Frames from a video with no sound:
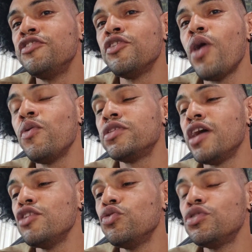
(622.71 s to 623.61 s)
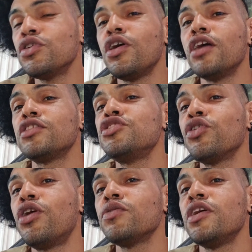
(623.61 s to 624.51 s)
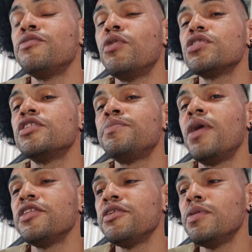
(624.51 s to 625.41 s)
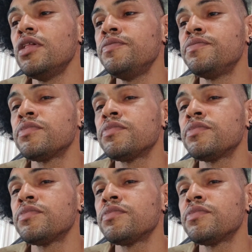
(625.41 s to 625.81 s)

So I would tell you to cut sugar out as much as possible.